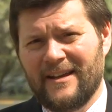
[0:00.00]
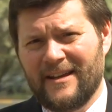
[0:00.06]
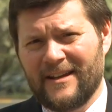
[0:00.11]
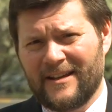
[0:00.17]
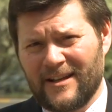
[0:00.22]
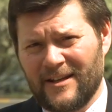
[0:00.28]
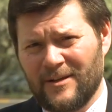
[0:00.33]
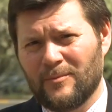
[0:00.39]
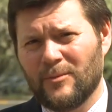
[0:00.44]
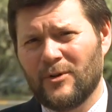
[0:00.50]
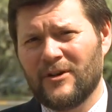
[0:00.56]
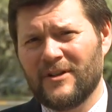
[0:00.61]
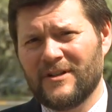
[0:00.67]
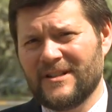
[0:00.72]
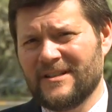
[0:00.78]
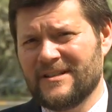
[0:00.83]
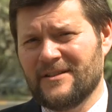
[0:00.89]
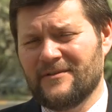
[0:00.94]
it can
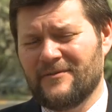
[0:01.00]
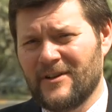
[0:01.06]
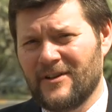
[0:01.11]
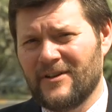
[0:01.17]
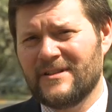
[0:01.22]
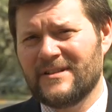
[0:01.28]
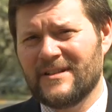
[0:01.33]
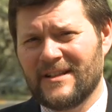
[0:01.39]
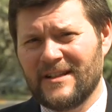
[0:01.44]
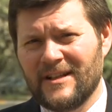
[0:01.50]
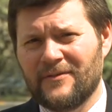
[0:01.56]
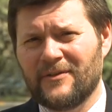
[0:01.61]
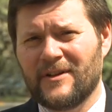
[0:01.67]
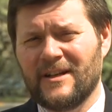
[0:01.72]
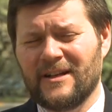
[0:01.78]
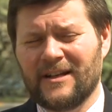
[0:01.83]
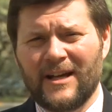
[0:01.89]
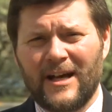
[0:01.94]
emerge as a very
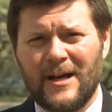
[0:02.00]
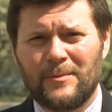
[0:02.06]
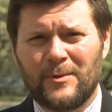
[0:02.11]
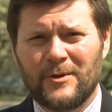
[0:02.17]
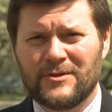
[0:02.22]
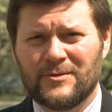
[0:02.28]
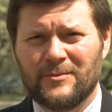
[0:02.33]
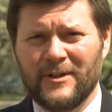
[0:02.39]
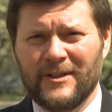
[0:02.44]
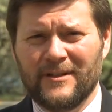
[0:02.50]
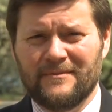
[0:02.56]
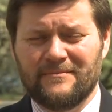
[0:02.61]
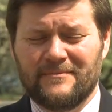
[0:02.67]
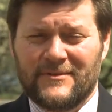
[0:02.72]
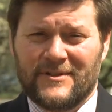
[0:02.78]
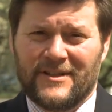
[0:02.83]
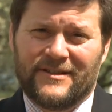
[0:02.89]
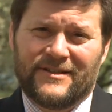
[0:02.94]
significant accomplishment,
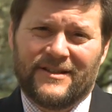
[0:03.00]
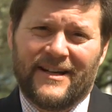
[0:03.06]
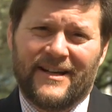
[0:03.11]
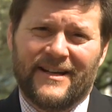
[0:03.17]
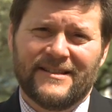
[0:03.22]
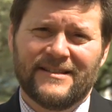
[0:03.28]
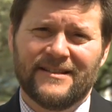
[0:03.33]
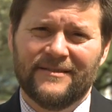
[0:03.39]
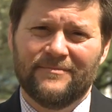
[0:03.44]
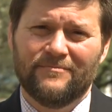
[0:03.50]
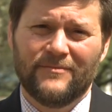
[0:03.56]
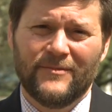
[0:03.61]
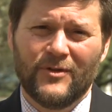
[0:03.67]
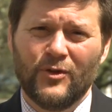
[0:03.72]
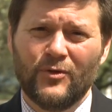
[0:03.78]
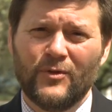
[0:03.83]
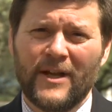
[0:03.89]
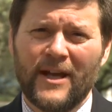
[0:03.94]
such as a
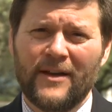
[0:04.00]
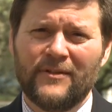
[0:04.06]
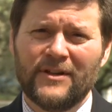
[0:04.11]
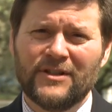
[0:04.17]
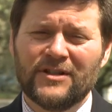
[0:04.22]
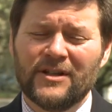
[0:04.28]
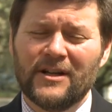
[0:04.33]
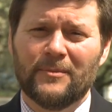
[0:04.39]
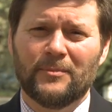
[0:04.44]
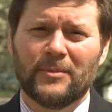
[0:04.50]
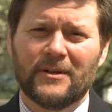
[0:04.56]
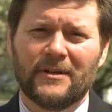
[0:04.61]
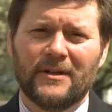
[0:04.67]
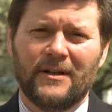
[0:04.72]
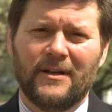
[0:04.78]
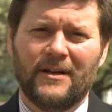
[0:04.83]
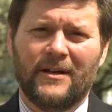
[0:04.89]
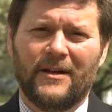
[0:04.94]
new Navy ship,
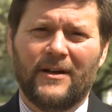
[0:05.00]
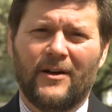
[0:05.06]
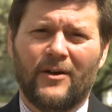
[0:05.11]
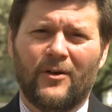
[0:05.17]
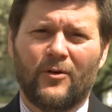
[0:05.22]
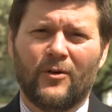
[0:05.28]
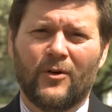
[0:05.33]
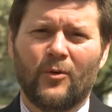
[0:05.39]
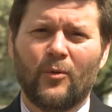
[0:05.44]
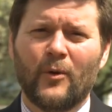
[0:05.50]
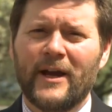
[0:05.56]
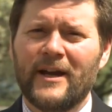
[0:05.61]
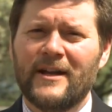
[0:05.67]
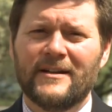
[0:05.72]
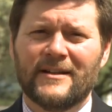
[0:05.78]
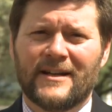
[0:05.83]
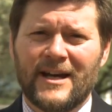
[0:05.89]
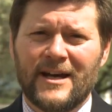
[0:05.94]
or a
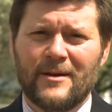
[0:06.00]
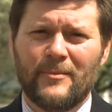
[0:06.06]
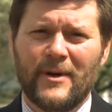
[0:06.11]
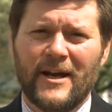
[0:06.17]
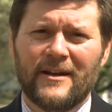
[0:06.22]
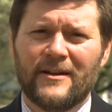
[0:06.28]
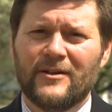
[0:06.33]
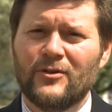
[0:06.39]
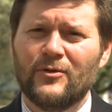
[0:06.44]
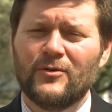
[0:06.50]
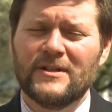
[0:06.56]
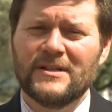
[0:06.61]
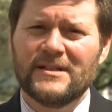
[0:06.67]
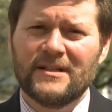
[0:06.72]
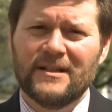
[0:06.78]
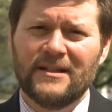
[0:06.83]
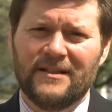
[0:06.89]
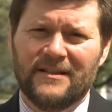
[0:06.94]
way to combat a new
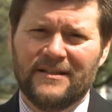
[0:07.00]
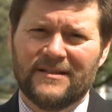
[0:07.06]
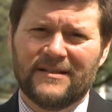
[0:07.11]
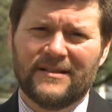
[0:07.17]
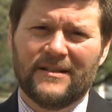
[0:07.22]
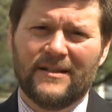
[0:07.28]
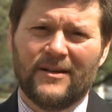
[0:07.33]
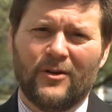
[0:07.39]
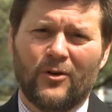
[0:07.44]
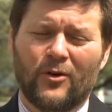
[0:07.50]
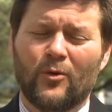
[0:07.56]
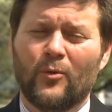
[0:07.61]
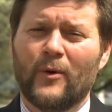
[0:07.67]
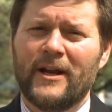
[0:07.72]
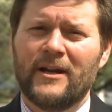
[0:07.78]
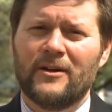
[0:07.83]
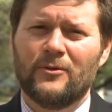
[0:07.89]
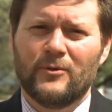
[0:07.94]
disease, or a
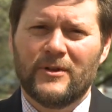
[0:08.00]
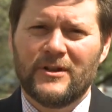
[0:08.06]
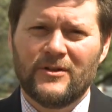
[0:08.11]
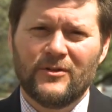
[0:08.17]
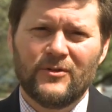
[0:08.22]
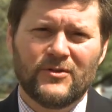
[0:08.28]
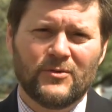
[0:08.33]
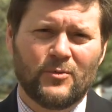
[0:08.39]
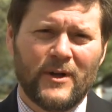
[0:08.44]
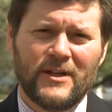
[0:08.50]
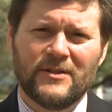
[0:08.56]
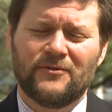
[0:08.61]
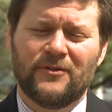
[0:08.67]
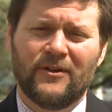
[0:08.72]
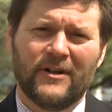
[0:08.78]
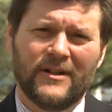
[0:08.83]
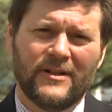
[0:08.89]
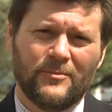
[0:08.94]
way to reduce waste,
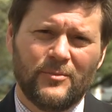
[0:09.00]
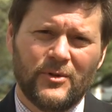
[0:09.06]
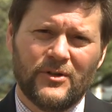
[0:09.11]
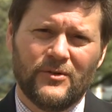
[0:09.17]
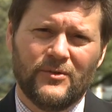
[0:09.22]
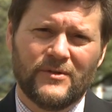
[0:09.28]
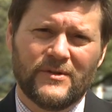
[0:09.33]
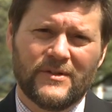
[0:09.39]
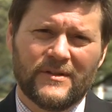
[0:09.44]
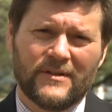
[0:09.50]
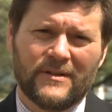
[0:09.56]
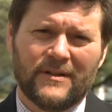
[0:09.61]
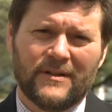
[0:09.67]
fraud, and abuse.